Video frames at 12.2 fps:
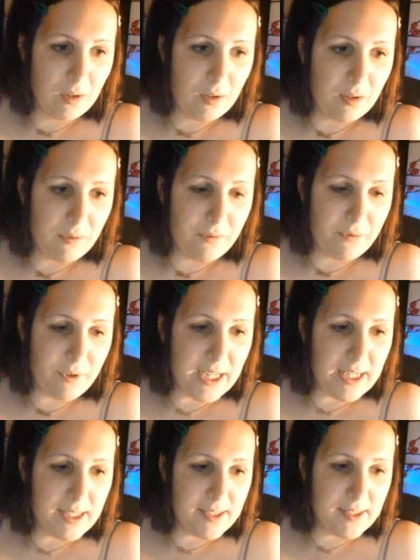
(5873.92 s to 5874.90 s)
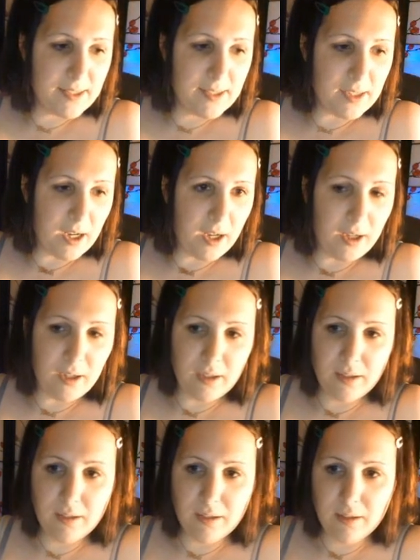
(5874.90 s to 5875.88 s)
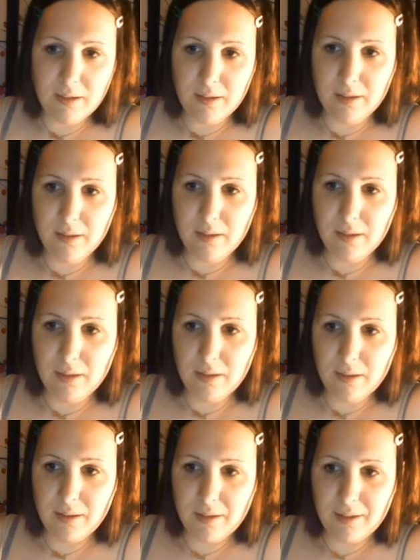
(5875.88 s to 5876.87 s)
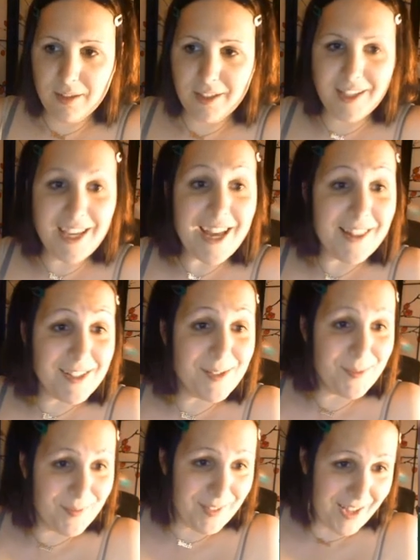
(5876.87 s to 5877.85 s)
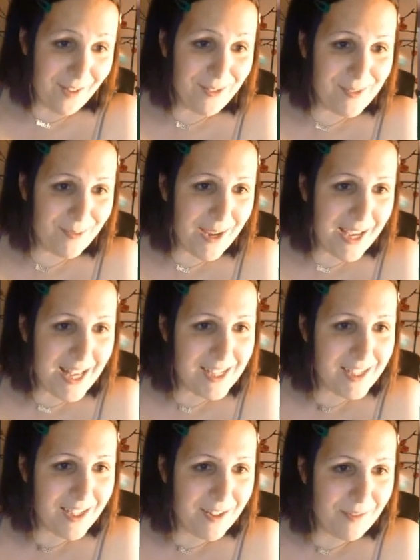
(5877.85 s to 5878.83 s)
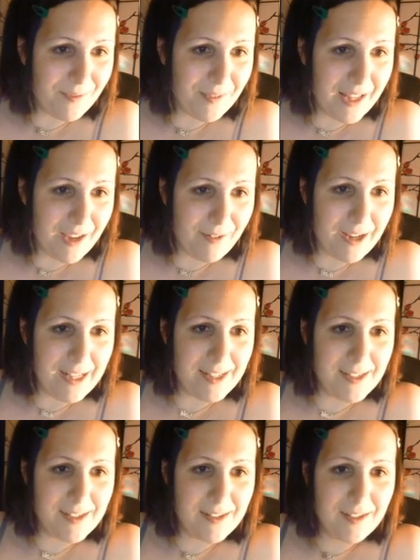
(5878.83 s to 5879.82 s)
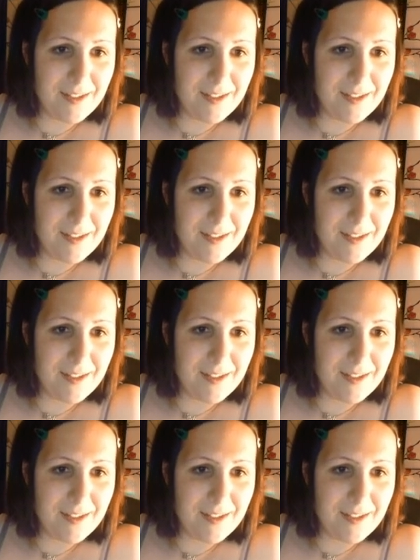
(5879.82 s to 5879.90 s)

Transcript: The free star. Yeah, that's. I was way ahead of you. Here it is.